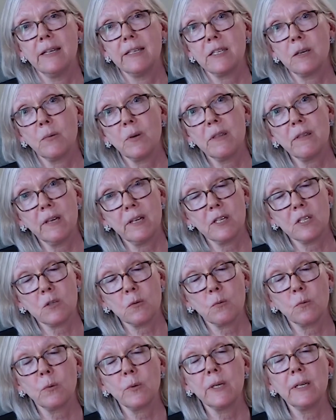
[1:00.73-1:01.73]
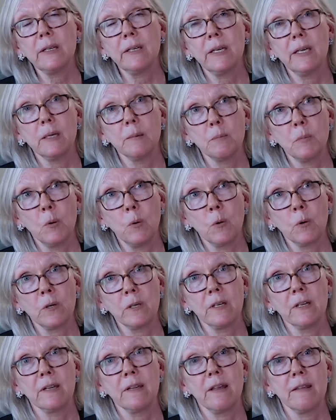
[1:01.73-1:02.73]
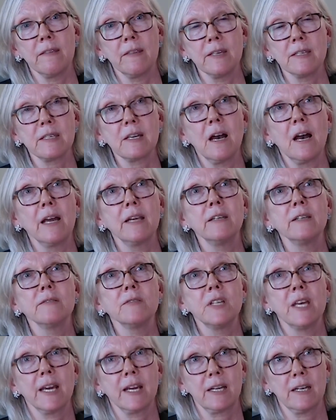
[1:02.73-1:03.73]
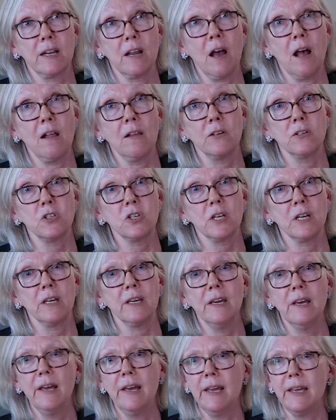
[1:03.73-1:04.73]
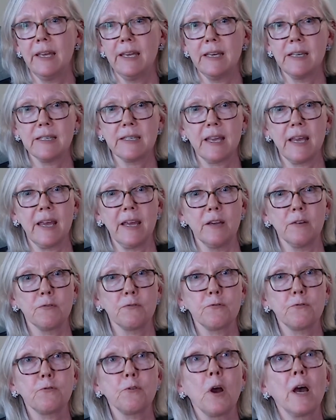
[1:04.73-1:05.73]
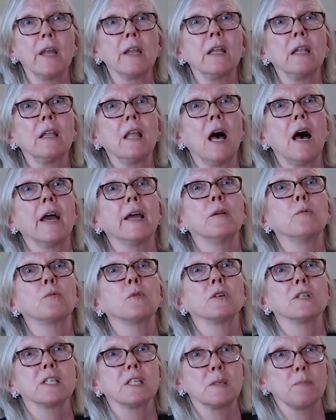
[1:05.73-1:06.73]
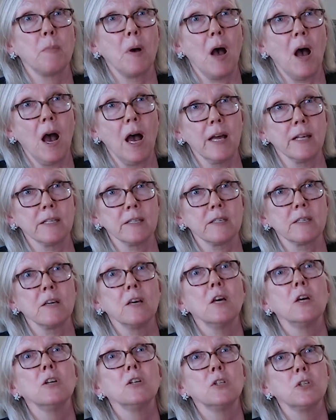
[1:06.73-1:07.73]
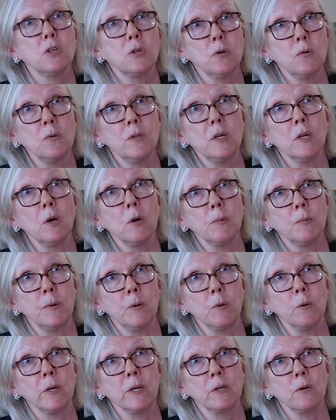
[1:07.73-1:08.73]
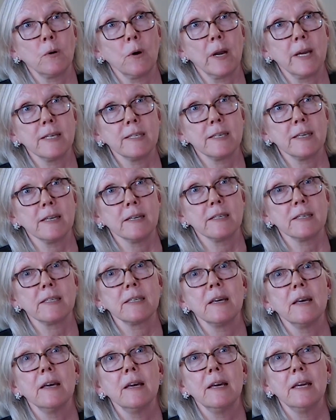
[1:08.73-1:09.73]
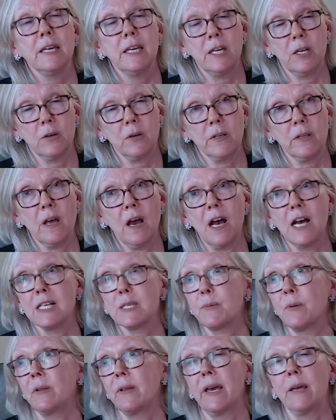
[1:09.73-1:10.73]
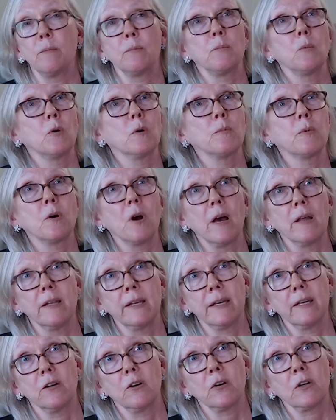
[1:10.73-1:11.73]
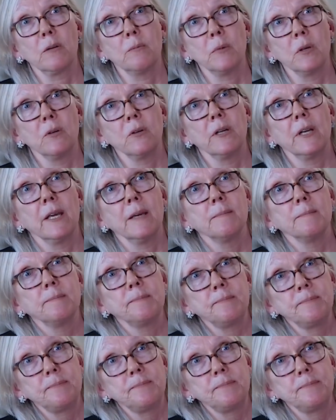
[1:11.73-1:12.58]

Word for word: And so we think it's really important that this kind of technology is a frontline response to the opioid crisis here in the hospital and more broadly in our community.